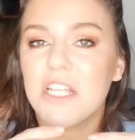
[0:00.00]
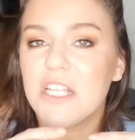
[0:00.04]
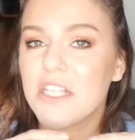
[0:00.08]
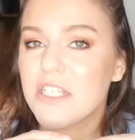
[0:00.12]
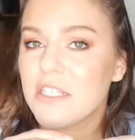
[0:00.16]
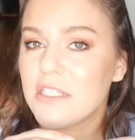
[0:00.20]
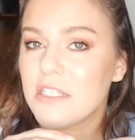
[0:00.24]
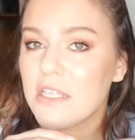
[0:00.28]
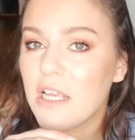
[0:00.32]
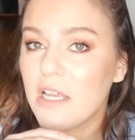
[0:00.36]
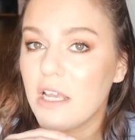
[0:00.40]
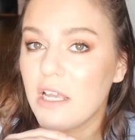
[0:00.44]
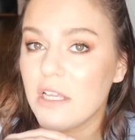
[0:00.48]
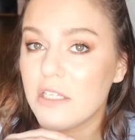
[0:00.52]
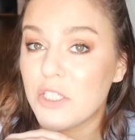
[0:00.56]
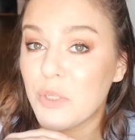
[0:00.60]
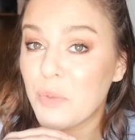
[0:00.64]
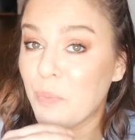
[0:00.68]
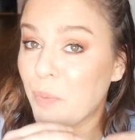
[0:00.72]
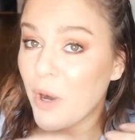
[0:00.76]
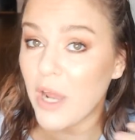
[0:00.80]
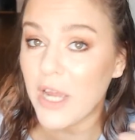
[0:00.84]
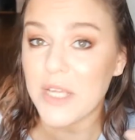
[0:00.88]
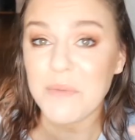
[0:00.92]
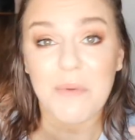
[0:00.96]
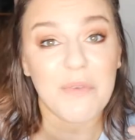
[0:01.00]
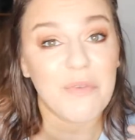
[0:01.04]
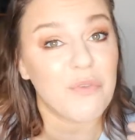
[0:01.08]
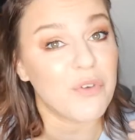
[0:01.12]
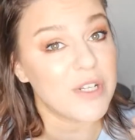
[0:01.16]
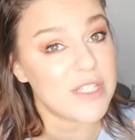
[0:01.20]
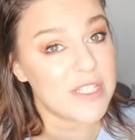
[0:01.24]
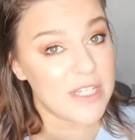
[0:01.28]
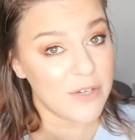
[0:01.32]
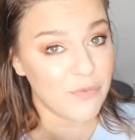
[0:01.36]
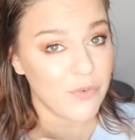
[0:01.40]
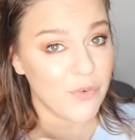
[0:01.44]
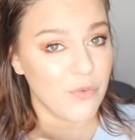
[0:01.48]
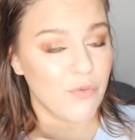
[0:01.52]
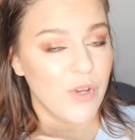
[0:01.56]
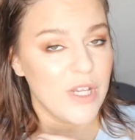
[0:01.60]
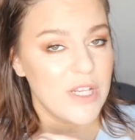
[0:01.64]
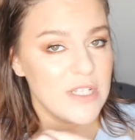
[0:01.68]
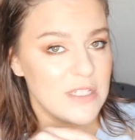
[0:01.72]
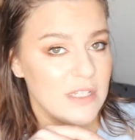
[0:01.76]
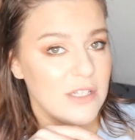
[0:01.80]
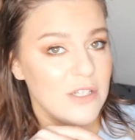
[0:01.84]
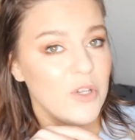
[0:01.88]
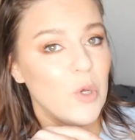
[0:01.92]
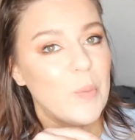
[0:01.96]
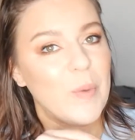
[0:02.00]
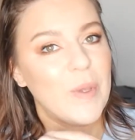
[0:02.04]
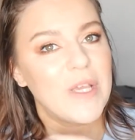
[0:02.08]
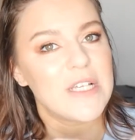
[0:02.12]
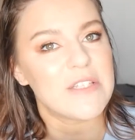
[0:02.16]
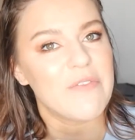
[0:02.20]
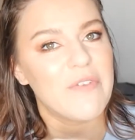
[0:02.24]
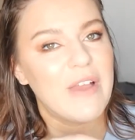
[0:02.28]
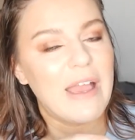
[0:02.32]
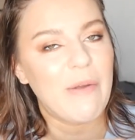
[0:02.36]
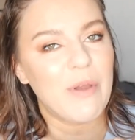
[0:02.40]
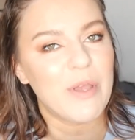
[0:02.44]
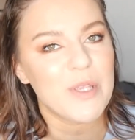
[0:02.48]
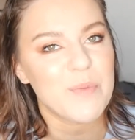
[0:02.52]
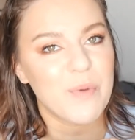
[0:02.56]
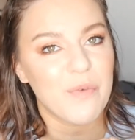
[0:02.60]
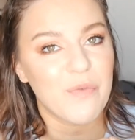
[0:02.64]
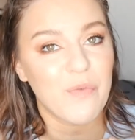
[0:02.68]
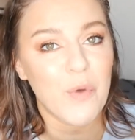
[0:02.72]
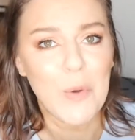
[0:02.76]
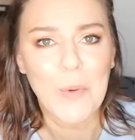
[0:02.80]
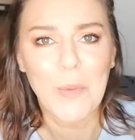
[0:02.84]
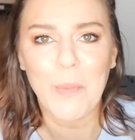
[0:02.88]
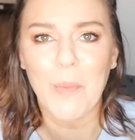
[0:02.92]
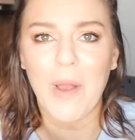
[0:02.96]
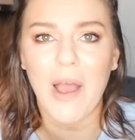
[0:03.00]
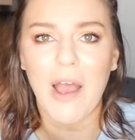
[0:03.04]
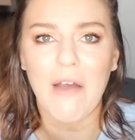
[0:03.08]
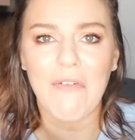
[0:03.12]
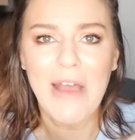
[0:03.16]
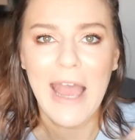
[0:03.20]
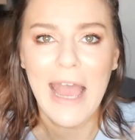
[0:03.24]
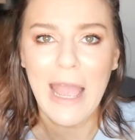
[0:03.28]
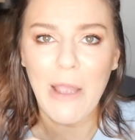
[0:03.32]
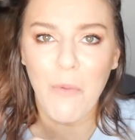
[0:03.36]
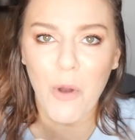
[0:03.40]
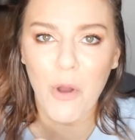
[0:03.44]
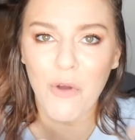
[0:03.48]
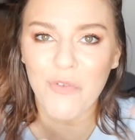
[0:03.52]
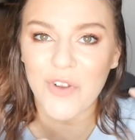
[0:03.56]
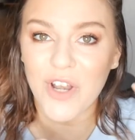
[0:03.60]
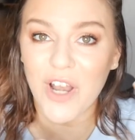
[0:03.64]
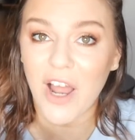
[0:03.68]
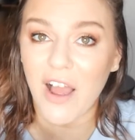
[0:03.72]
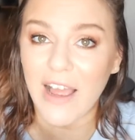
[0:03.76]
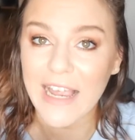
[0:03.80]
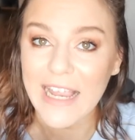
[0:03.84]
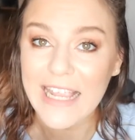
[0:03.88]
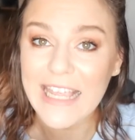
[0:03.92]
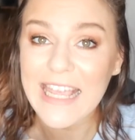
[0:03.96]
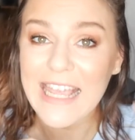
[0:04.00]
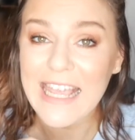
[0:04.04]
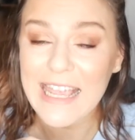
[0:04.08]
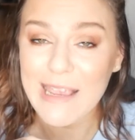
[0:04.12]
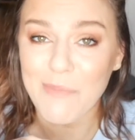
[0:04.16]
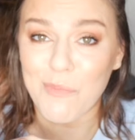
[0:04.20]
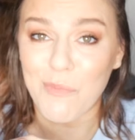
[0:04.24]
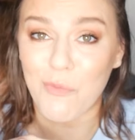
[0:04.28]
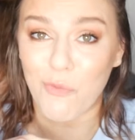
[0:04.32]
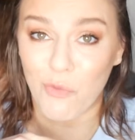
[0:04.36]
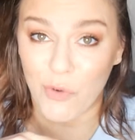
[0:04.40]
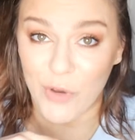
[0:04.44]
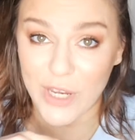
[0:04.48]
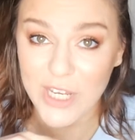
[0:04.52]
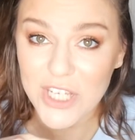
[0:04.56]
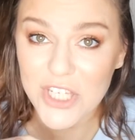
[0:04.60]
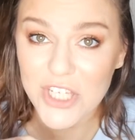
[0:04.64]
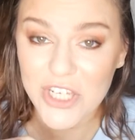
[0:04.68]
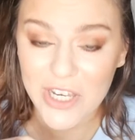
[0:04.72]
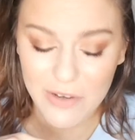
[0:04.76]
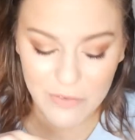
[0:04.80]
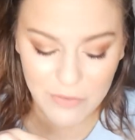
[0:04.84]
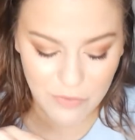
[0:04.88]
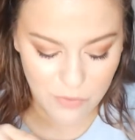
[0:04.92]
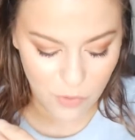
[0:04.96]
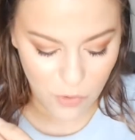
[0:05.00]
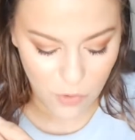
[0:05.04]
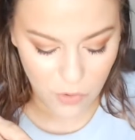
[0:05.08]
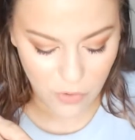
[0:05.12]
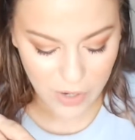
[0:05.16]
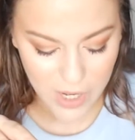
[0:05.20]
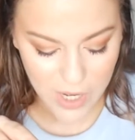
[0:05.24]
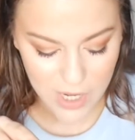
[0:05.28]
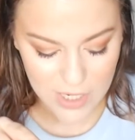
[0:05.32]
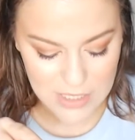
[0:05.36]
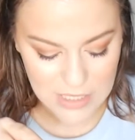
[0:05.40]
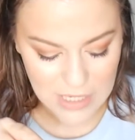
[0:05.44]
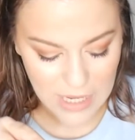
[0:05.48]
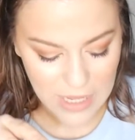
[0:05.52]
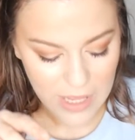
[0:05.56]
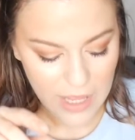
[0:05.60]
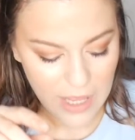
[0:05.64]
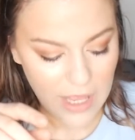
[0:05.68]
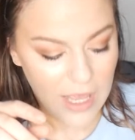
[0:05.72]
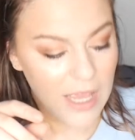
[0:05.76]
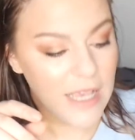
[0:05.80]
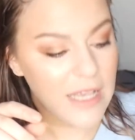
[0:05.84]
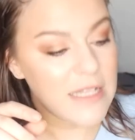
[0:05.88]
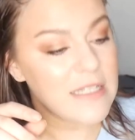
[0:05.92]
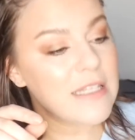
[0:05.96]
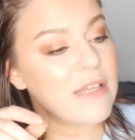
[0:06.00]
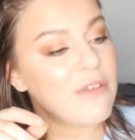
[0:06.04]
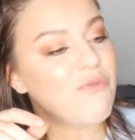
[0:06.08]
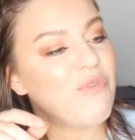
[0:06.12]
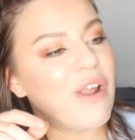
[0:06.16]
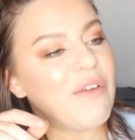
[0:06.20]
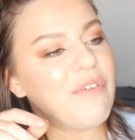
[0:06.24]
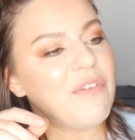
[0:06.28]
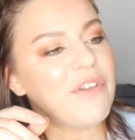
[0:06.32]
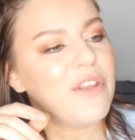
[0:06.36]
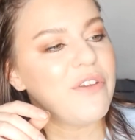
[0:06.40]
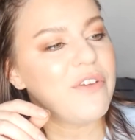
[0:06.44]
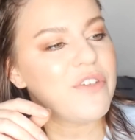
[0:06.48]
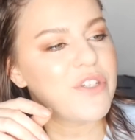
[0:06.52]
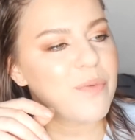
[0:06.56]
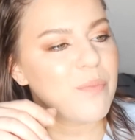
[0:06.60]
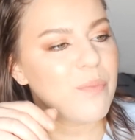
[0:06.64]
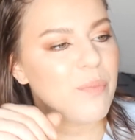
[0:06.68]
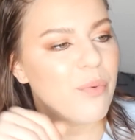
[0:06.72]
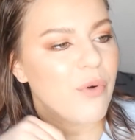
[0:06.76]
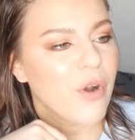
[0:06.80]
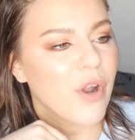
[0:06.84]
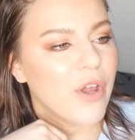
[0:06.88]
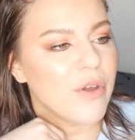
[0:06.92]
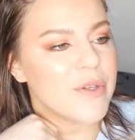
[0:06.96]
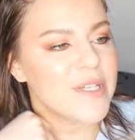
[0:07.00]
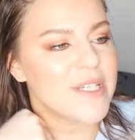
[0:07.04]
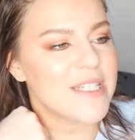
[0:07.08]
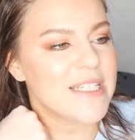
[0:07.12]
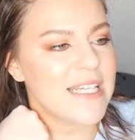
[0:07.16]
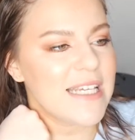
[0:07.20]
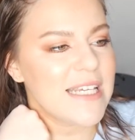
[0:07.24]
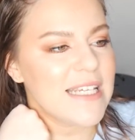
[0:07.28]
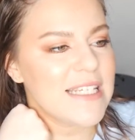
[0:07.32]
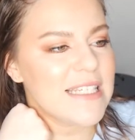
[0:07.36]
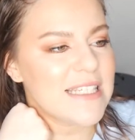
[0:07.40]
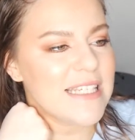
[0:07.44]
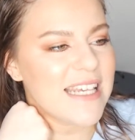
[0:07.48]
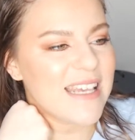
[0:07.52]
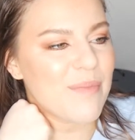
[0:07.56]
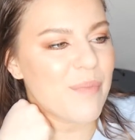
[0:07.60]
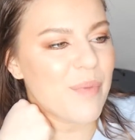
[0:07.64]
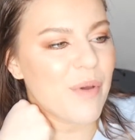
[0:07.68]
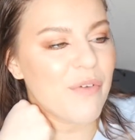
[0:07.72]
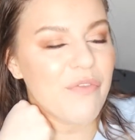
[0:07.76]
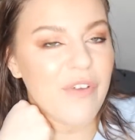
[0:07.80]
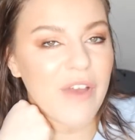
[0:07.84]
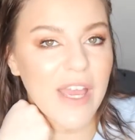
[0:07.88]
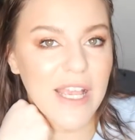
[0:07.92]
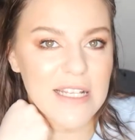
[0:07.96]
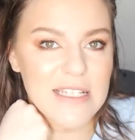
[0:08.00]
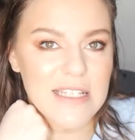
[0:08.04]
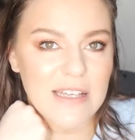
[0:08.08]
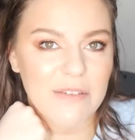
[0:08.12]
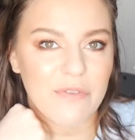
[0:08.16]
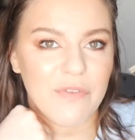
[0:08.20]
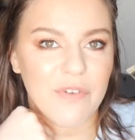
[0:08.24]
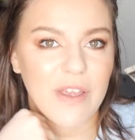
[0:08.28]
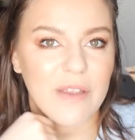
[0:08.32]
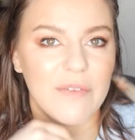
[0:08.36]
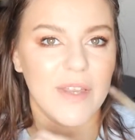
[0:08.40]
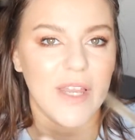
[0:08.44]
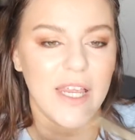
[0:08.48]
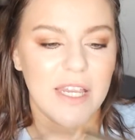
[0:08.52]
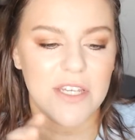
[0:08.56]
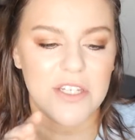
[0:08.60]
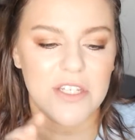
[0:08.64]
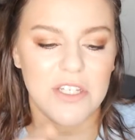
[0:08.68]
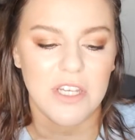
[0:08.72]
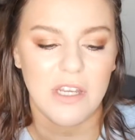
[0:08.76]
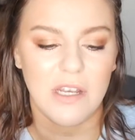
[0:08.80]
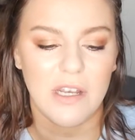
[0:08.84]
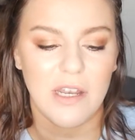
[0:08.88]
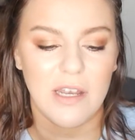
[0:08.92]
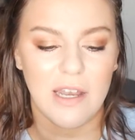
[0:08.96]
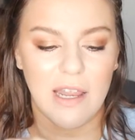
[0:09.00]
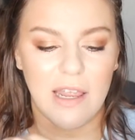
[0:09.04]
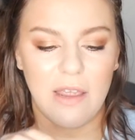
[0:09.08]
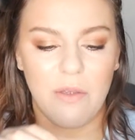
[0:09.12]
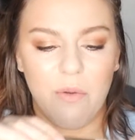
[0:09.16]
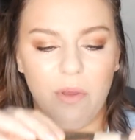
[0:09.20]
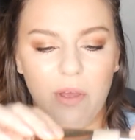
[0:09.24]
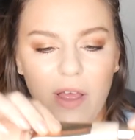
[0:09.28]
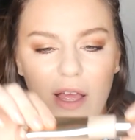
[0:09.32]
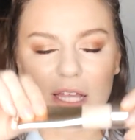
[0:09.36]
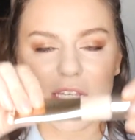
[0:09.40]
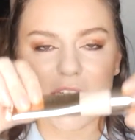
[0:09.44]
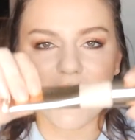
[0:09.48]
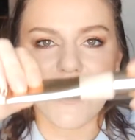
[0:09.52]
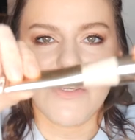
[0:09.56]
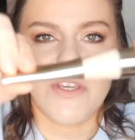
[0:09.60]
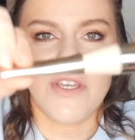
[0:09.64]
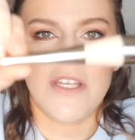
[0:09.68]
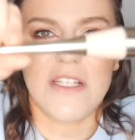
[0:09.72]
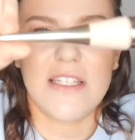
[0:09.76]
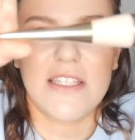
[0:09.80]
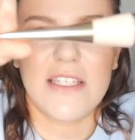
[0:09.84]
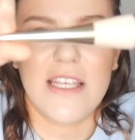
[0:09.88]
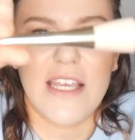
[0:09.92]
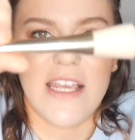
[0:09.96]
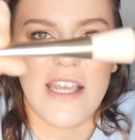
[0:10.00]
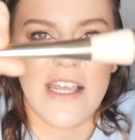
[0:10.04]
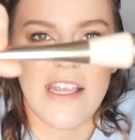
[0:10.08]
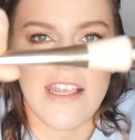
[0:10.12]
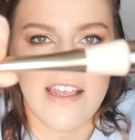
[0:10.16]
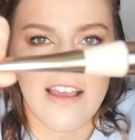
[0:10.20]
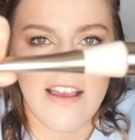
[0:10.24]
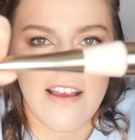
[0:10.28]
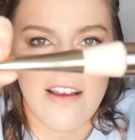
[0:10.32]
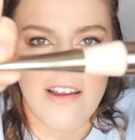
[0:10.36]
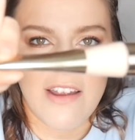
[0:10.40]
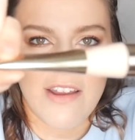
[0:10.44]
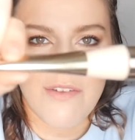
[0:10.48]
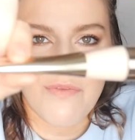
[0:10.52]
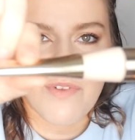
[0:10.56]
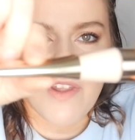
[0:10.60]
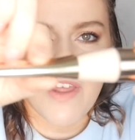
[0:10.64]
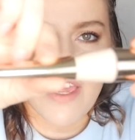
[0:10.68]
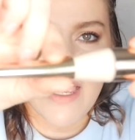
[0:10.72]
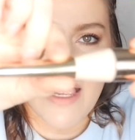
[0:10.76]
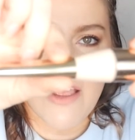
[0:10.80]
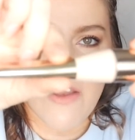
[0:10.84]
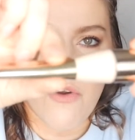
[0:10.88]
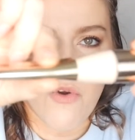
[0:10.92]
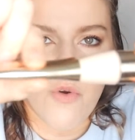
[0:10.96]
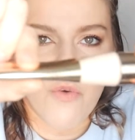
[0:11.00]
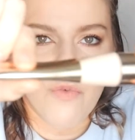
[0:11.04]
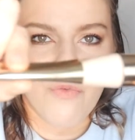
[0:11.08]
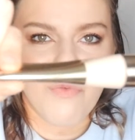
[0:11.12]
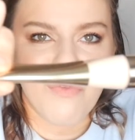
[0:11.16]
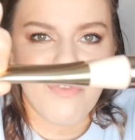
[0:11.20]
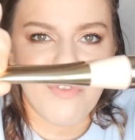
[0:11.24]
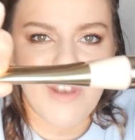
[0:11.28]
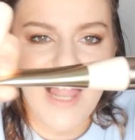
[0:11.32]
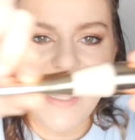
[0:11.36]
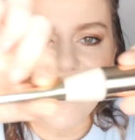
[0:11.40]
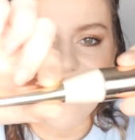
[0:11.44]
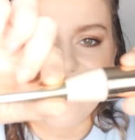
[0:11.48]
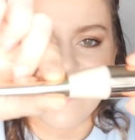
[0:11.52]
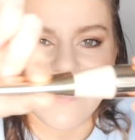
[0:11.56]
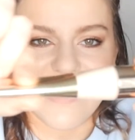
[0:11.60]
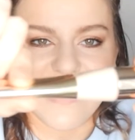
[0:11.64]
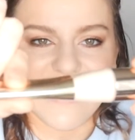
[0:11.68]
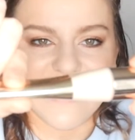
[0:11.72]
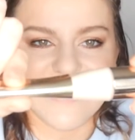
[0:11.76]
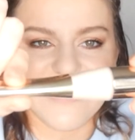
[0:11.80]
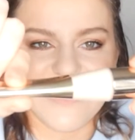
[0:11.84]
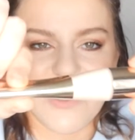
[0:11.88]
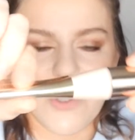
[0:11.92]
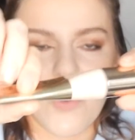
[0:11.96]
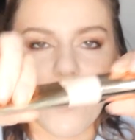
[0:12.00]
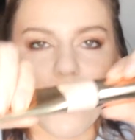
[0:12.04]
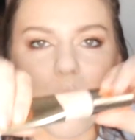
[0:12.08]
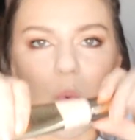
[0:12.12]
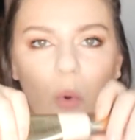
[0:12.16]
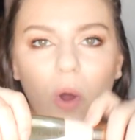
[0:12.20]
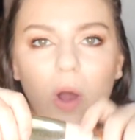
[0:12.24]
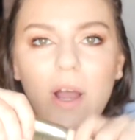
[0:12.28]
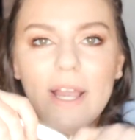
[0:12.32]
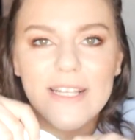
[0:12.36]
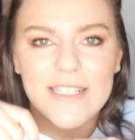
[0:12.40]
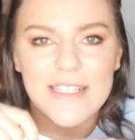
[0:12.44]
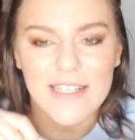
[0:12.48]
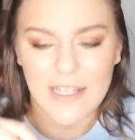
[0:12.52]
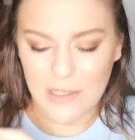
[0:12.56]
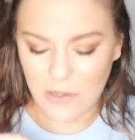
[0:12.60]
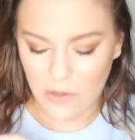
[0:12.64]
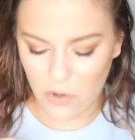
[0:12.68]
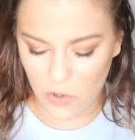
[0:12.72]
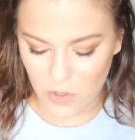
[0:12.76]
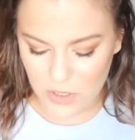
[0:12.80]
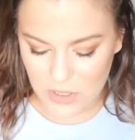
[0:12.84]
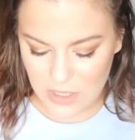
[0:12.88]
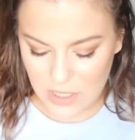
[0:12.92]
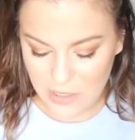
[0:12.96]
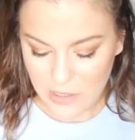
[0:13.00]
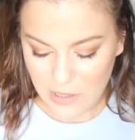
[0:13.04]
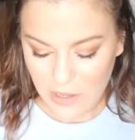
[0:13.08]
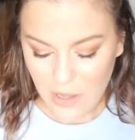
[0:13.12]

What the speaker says: that's surprised me for a different reason, not because of how it's performed, but of how often I keep reaching for it, is the Revolution Pro CC Perfecting Foundation. Now, as you can see, I've like flattened this quite a lot.